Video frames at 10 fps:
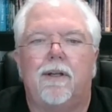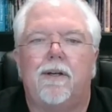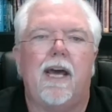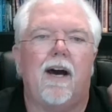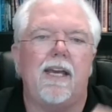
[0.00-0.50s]

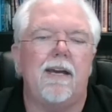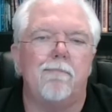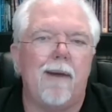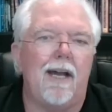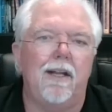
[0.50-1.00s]
Now,
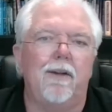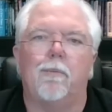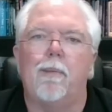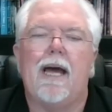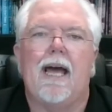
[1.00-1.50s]
in my
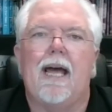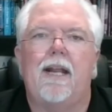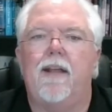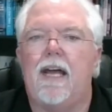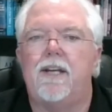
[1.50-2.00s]
little
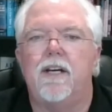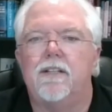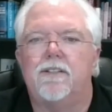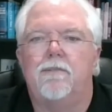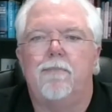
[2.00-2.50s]
mind, that
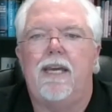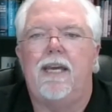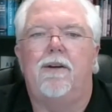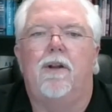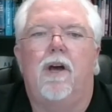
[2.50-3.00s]
doesn't
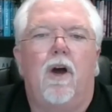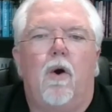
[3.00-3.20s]
mean